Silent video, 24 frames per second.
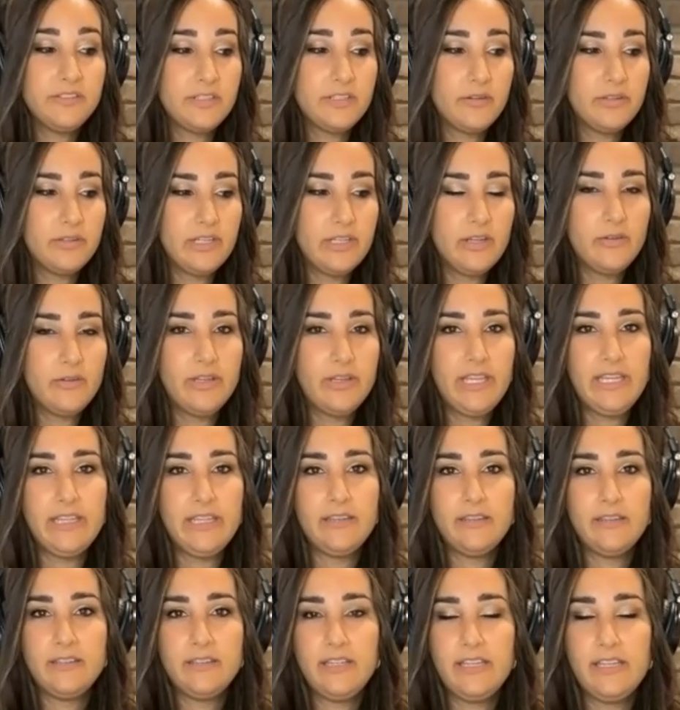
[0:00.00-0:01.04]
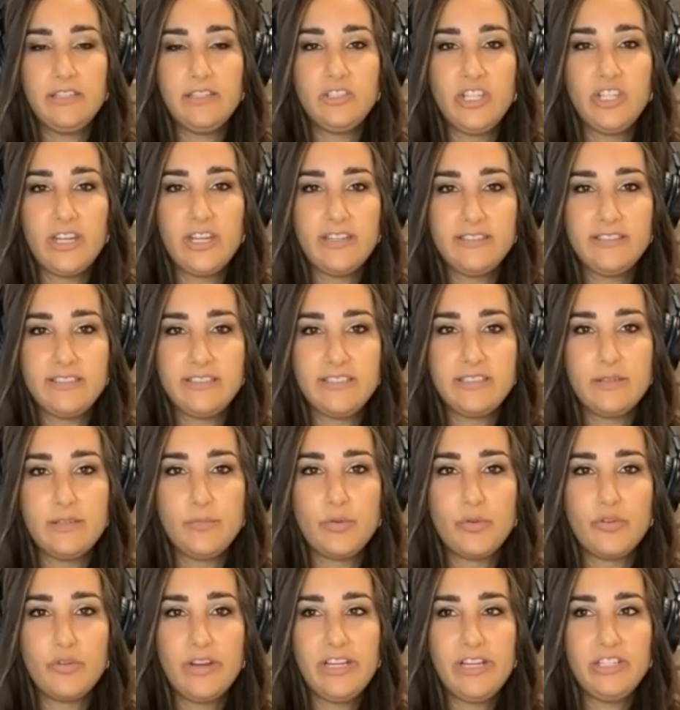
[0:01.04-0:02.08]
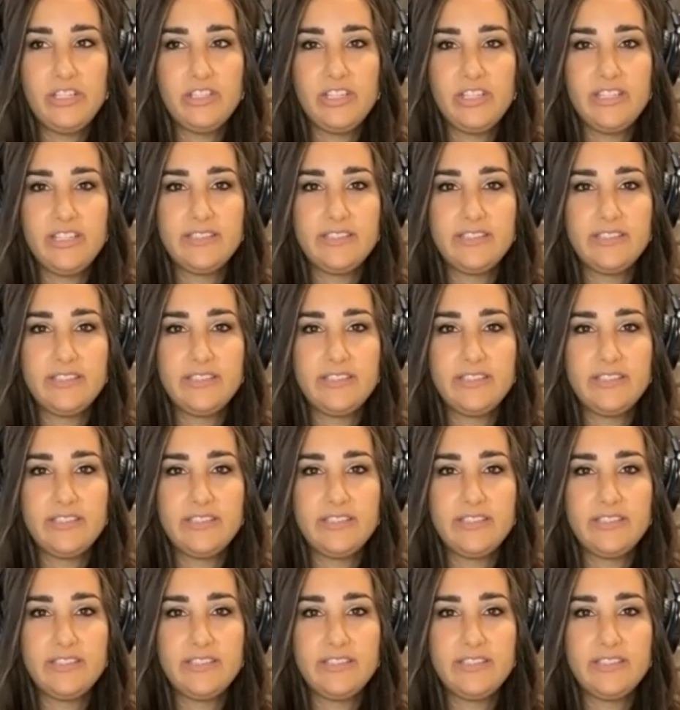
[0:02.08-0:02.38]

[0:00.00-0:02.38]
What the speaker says: in Genesis and Bereshit,